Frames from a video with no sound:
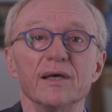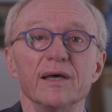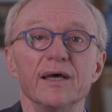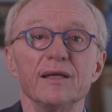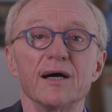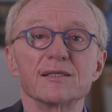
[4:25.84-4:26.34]

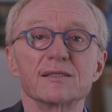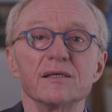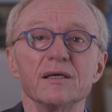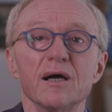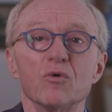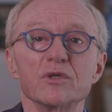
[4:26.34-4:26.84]
and
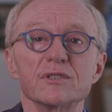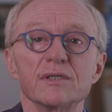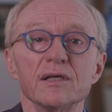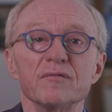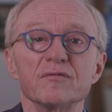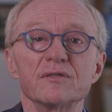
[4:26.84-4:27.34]
asking
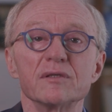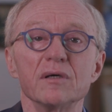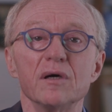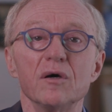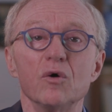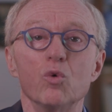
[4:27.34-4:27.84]
ourselves
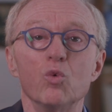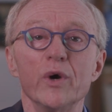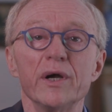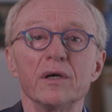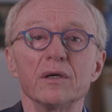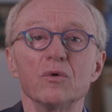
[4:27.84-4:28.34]

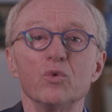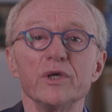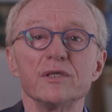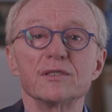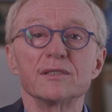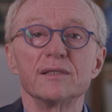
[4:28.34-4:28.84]
where we
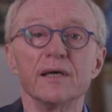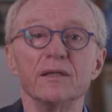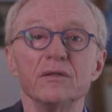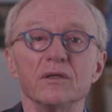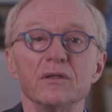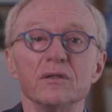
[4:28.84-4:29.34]

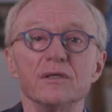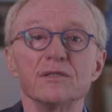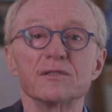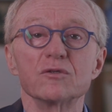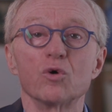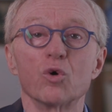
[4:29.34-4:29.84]
stand in
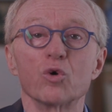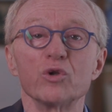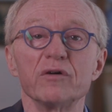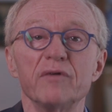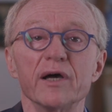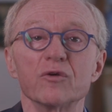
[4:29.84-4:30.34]
this
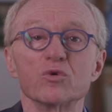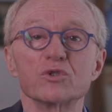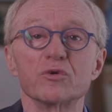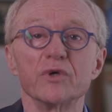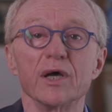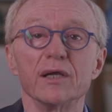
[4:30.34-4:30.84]

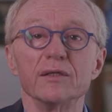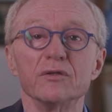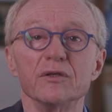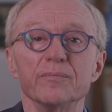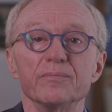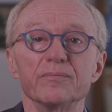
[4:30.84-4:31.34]
coronavirus reality.